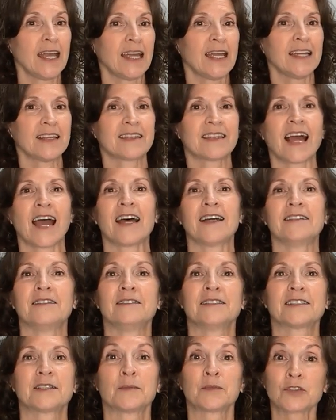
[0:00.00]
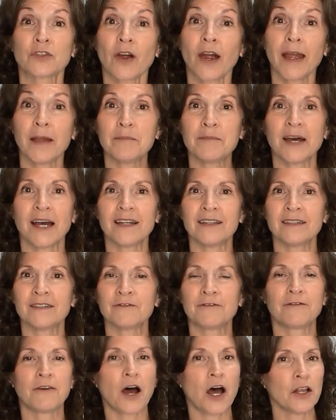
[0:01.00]
Hit that subscribe
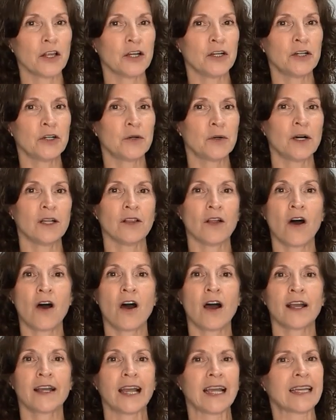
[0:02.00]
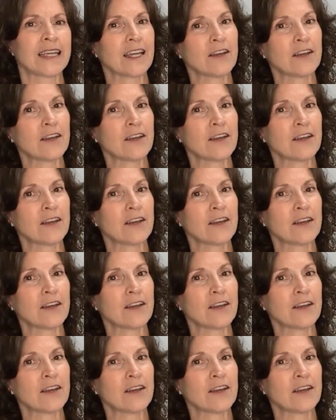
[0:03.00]
button, follow along,